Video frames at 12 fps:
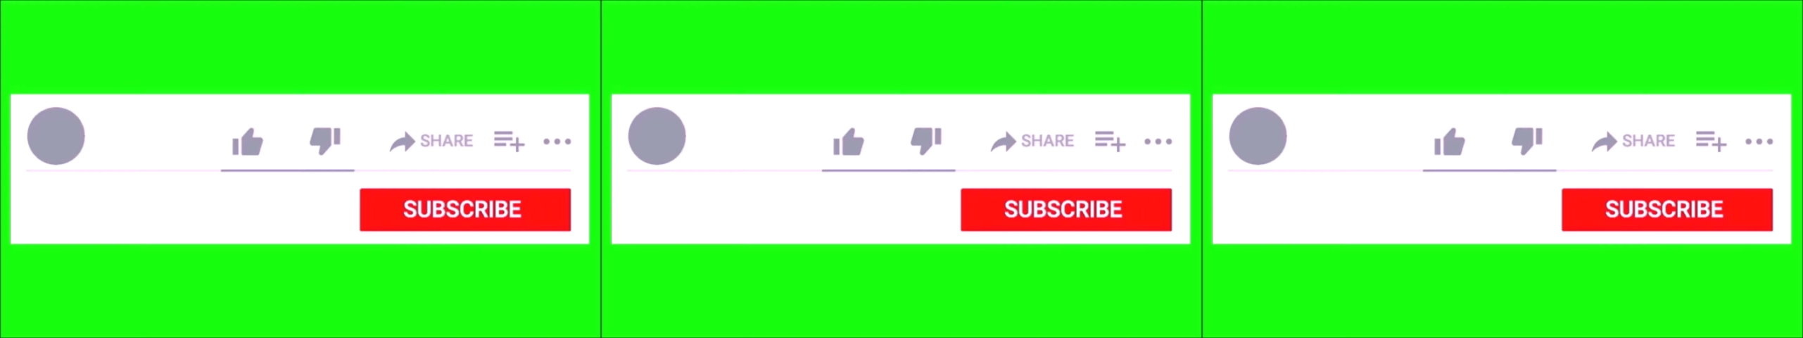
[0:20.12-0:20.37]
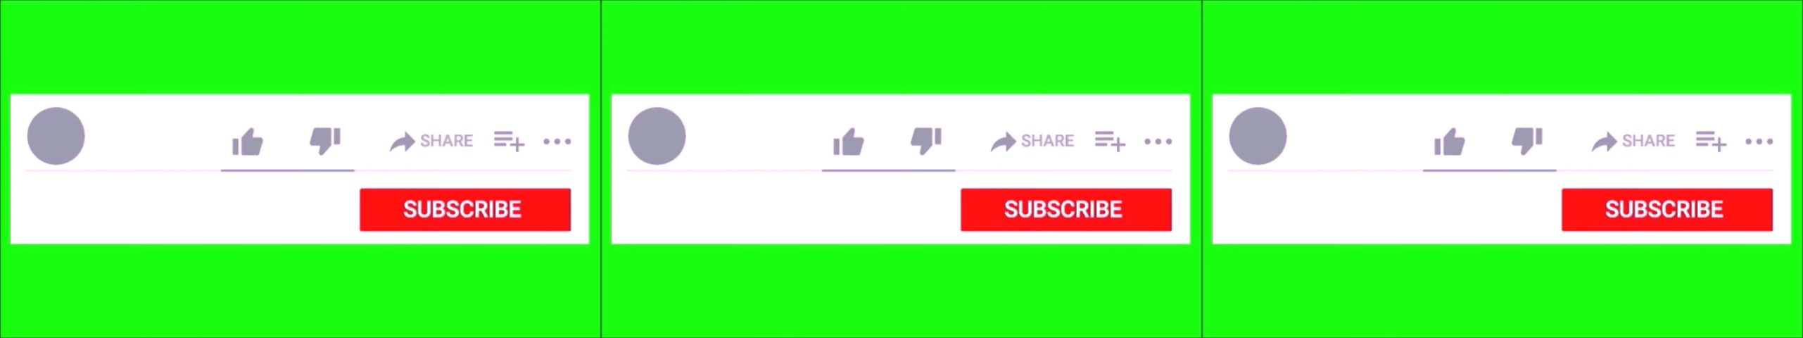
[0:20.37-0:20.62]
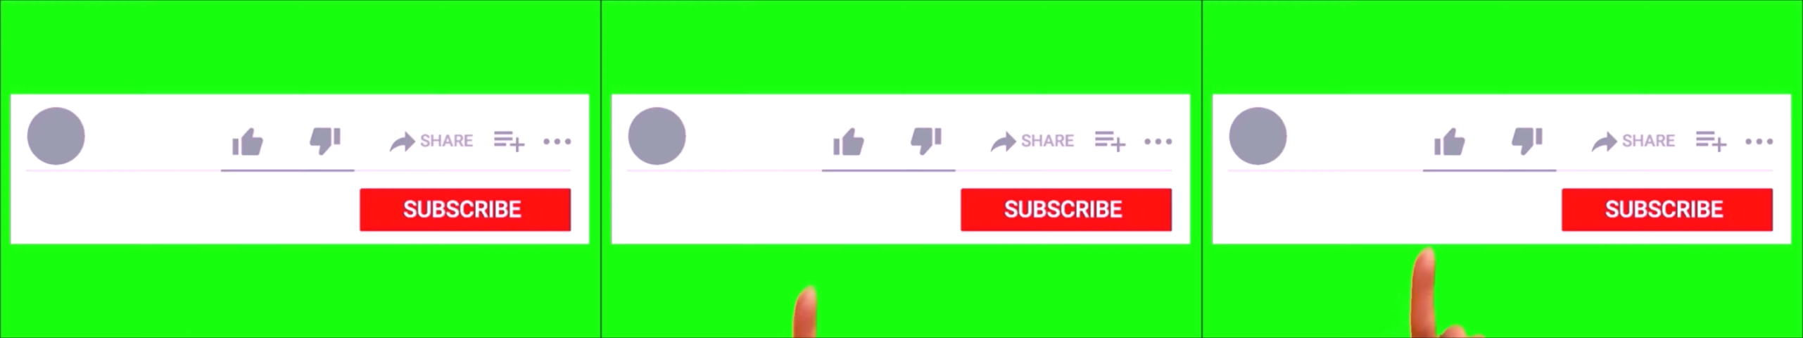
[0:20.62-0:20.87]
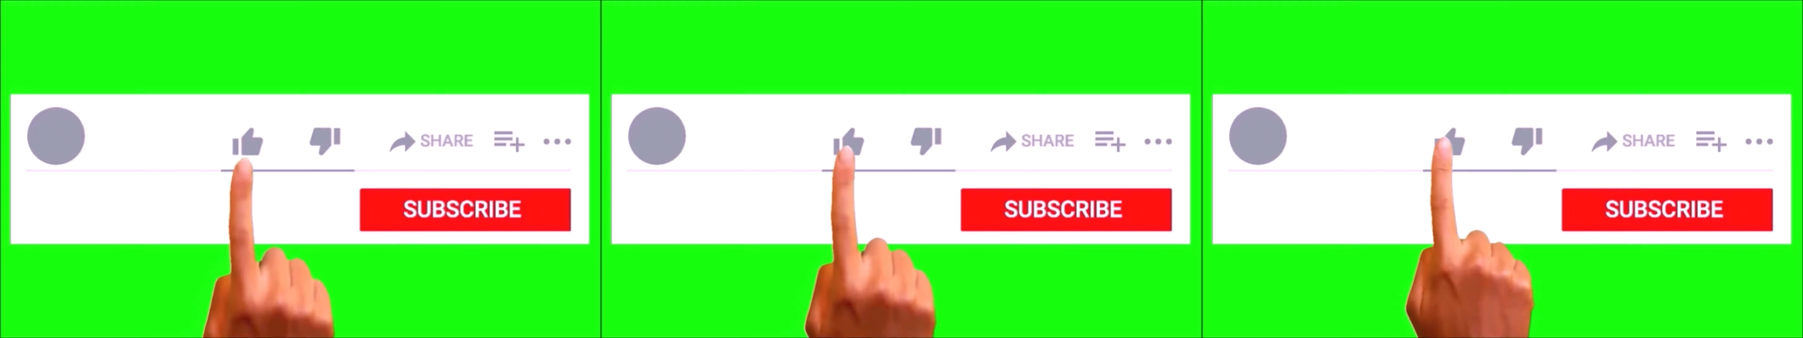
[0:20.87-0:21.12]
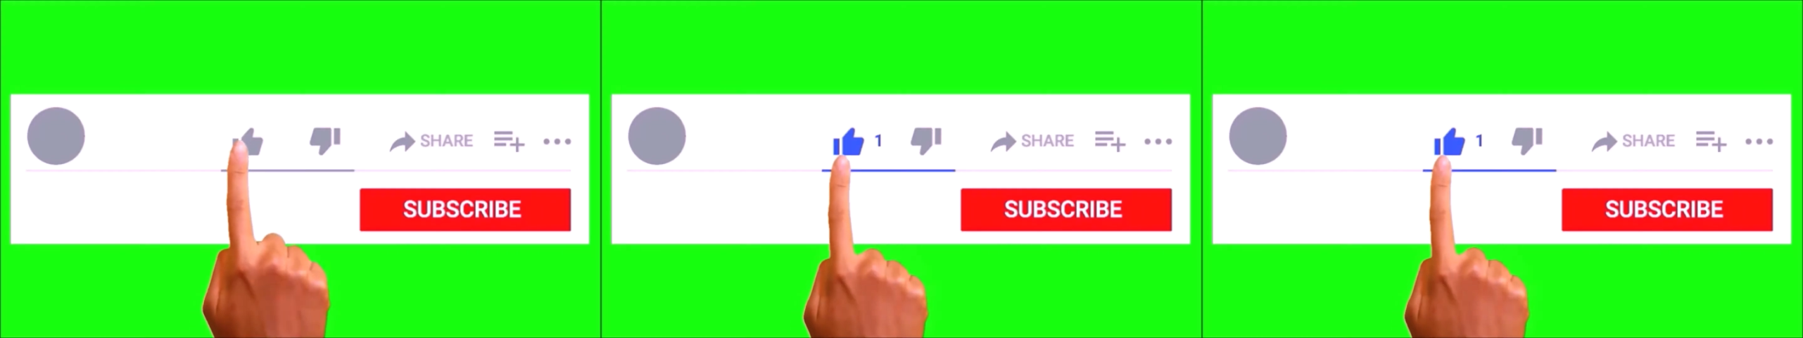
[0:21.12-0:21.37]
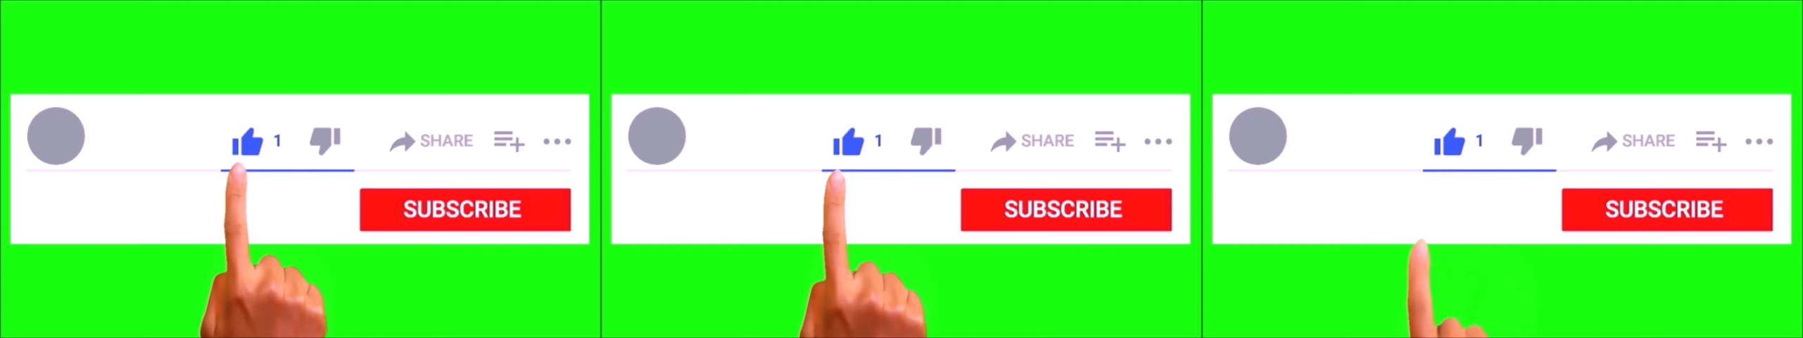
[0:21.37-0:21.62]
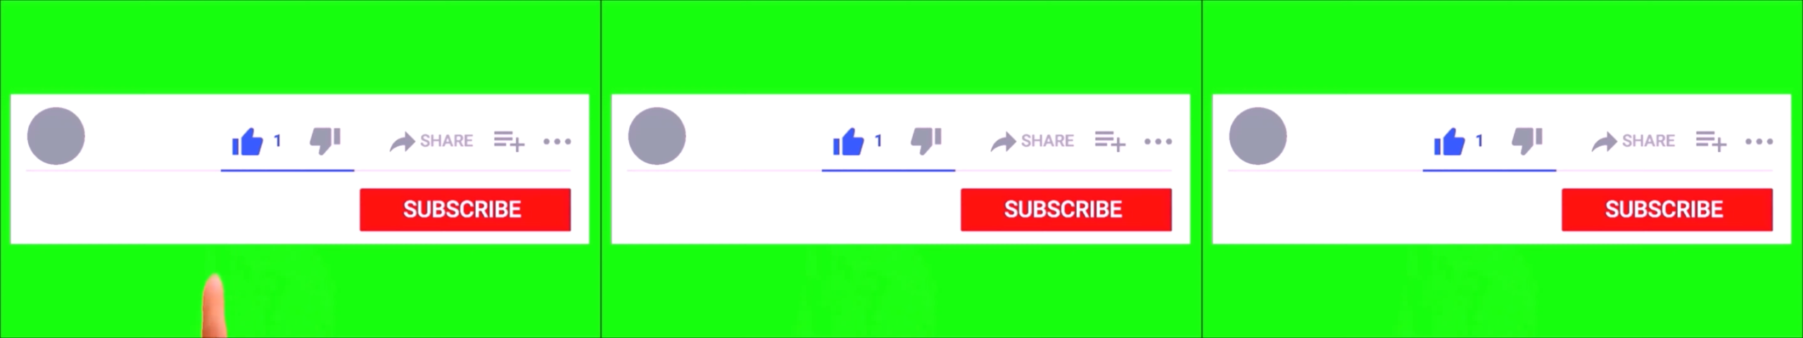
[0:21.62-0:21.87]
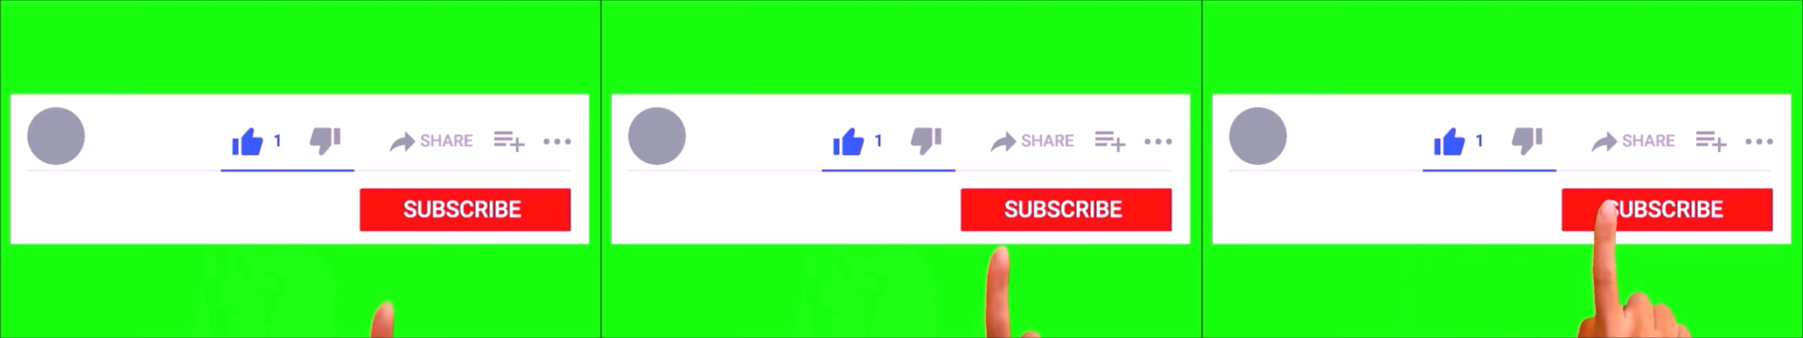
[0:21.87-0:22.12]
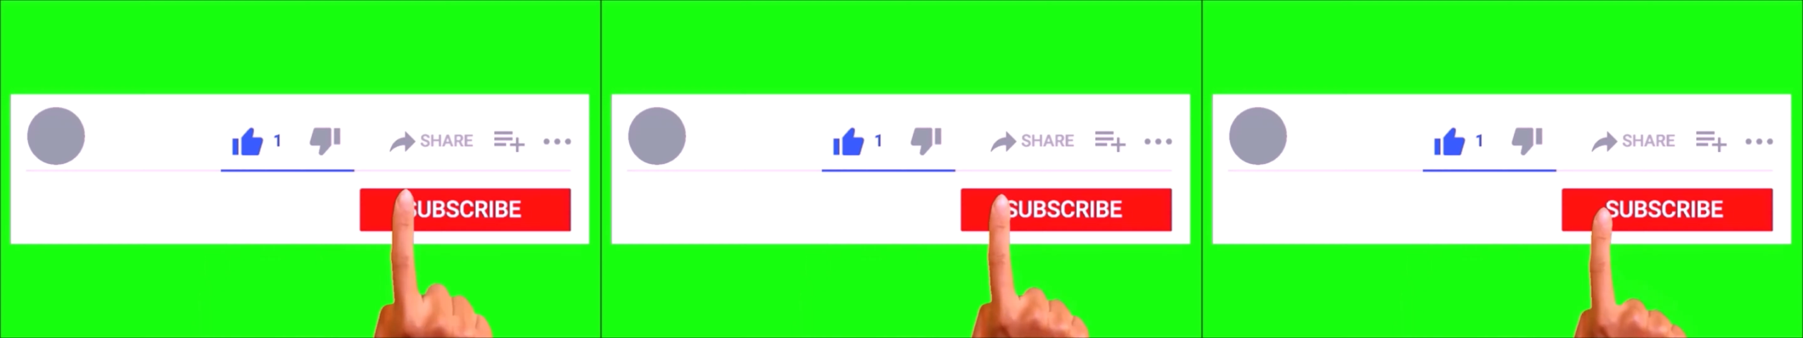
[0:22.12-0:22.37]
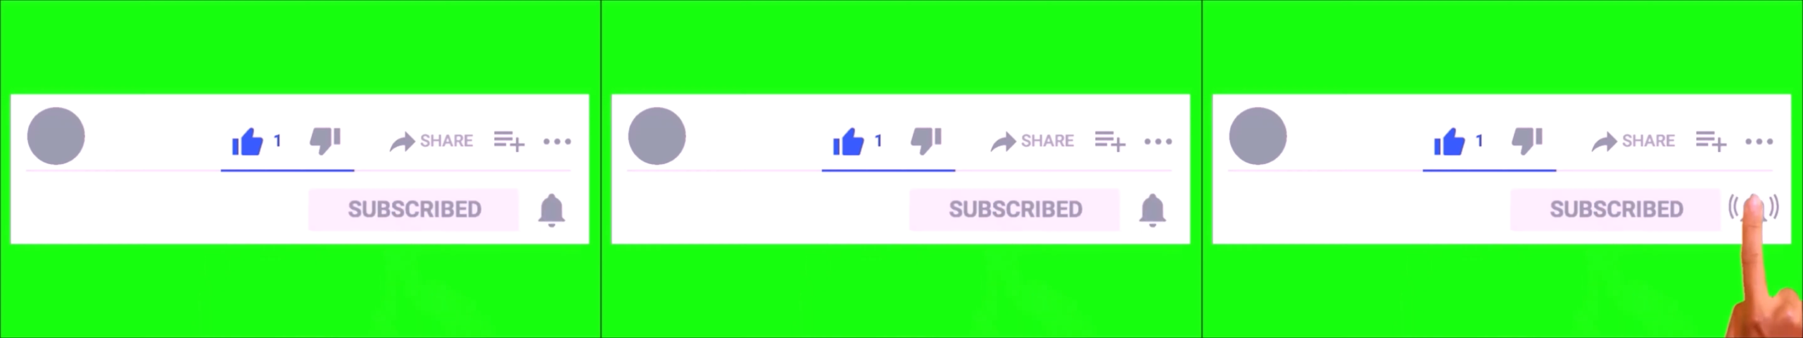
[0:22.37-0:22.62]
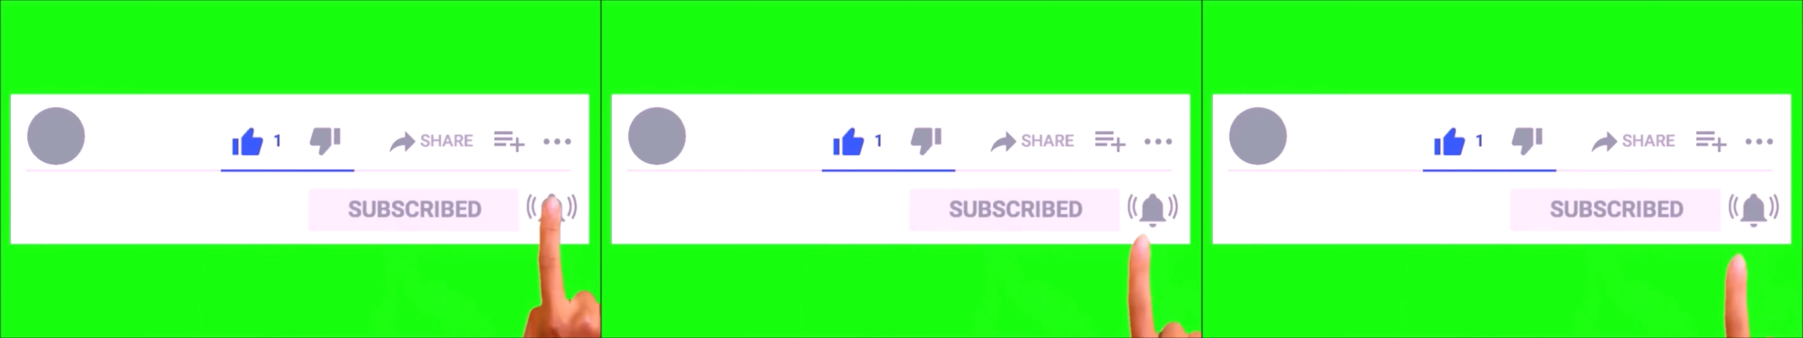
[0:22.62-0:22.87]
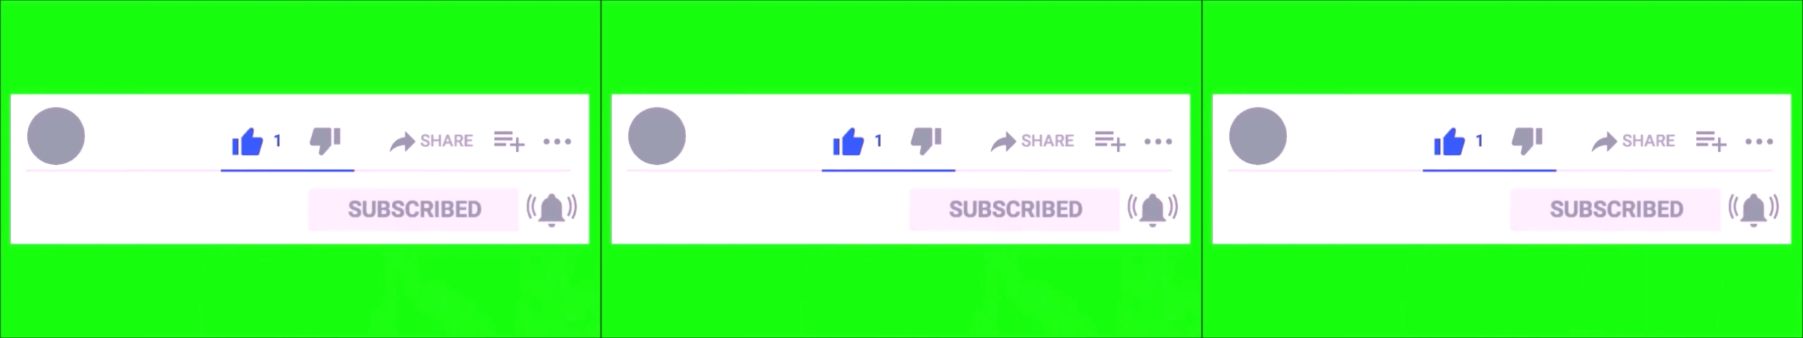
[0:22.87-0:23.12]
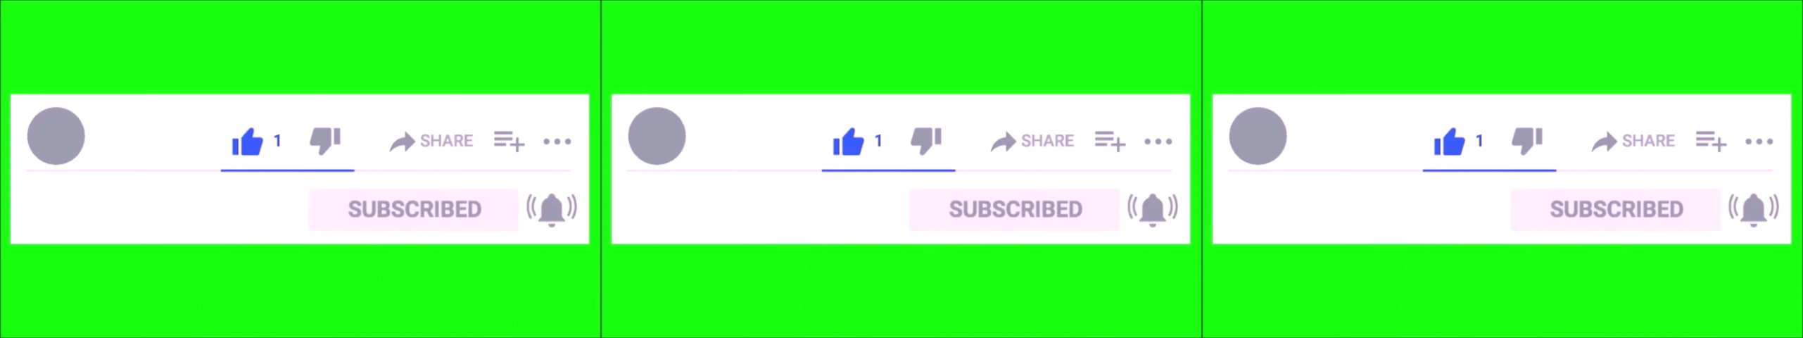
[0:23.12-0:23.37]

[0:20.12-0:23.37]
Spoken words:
[unreadable: no face in view]